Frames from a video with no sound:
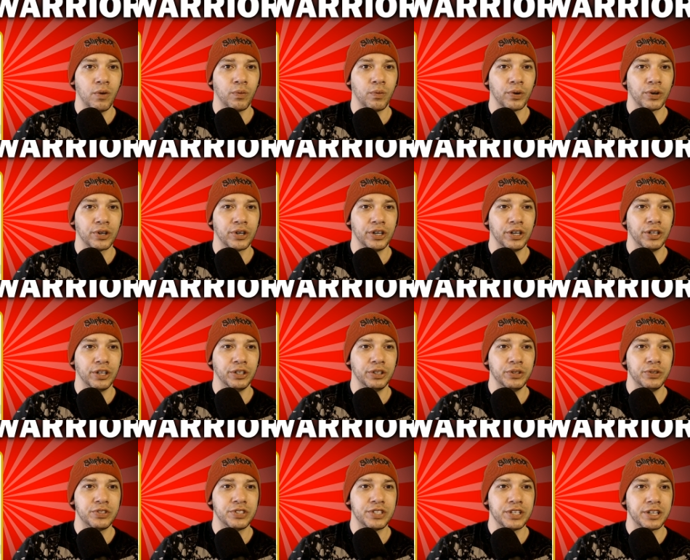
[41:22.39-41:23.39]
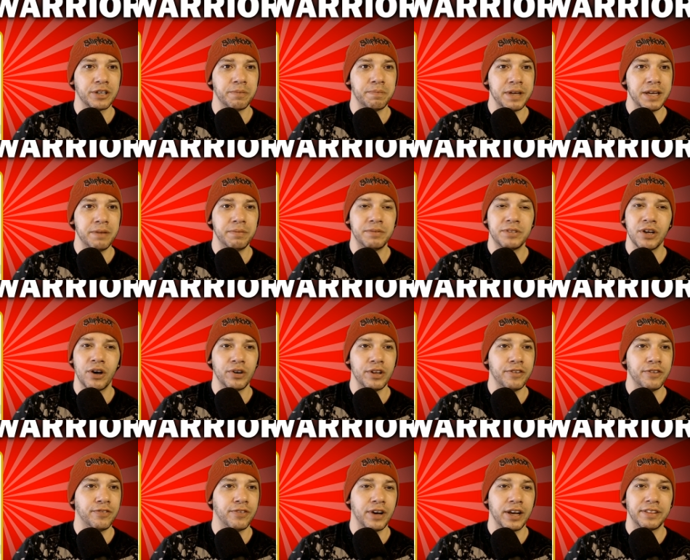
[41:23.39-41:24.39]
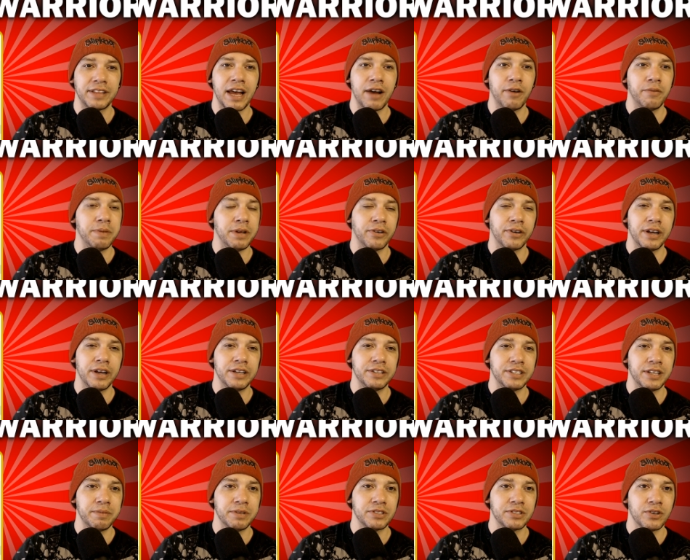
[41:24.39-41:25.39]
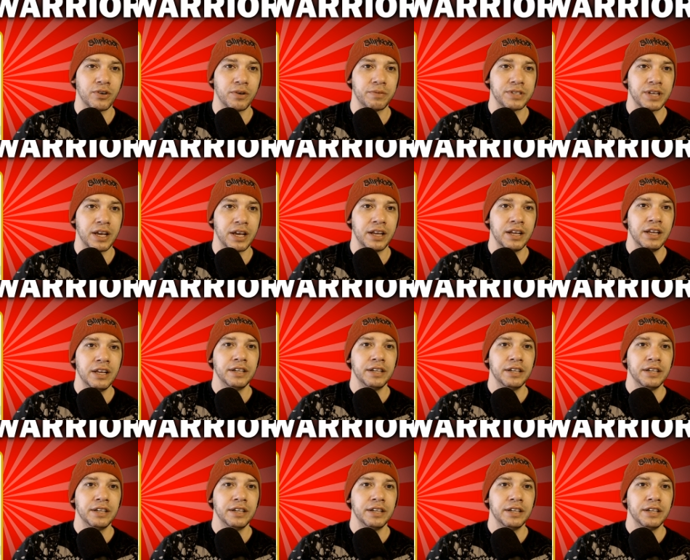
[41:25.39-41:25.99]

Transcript: we're going to lose the Khabib-Tony fight. That would be crazy. I'd be so upset.